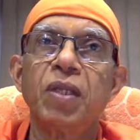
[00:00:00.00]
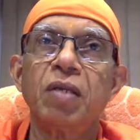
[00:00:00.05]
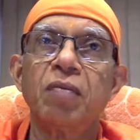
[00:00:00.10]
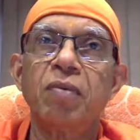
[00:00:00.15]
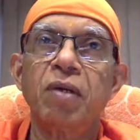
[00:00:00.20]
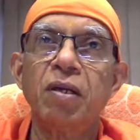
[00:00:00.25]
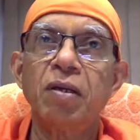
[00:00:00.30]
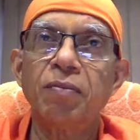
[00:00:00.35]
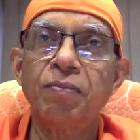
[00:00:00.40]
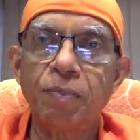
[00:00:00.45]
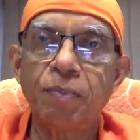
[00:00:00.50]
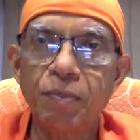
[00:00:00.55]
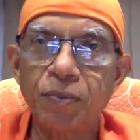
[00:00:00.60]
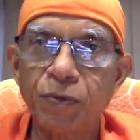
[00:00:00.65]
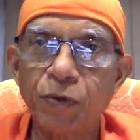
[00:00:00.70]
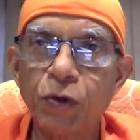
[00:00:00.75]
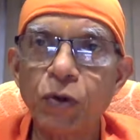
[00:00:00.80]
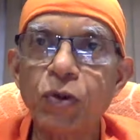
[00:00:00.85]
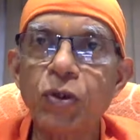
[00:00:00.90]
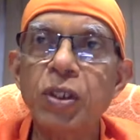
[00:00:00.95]

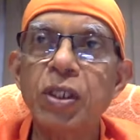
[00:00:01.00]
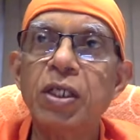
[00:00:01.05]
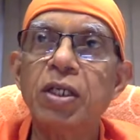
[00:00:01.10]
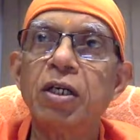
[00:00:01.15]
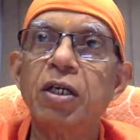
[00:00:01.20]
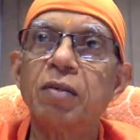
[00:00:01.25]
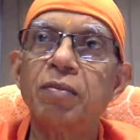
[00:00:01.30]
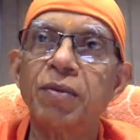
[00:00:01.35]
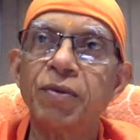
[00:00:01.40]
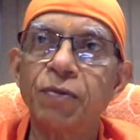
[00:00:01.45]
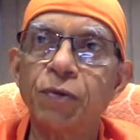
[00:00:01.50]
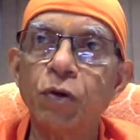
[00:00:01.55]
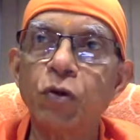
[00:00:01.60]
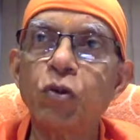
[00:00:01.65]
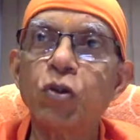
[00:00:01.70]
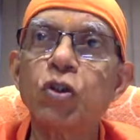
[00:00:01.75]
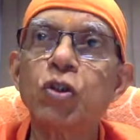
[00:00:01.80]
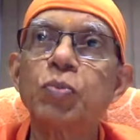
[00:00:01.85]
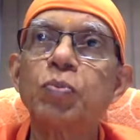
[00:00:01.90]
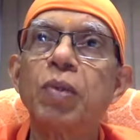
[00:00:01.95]
before you hear, before
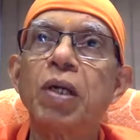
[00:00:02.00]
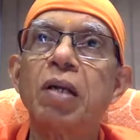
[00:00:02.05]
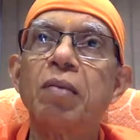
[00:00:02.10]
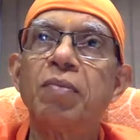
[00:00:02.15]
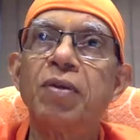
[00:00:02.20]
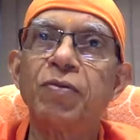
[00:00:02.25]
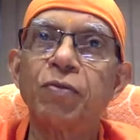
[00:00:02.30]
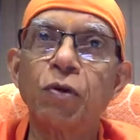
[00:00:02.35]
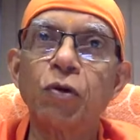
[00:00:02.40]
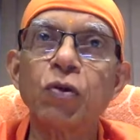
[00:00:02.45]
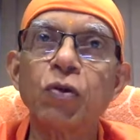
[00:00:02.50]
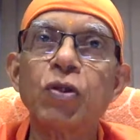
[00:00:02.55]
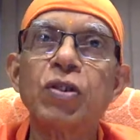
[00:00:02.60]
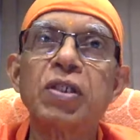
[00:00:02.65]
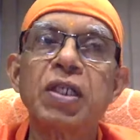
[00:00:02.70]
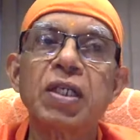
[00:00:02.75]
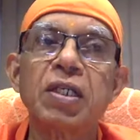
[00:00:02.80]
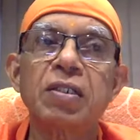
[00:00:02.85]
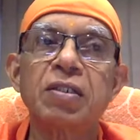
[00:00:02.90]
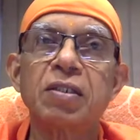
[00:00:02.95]
you smell, before you
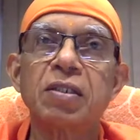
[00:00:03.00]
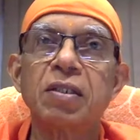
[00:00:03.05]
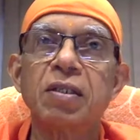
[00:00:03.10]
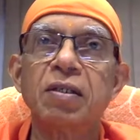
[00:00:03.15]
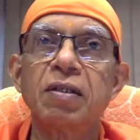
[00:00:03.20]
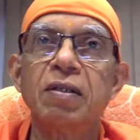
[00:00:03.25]
taste,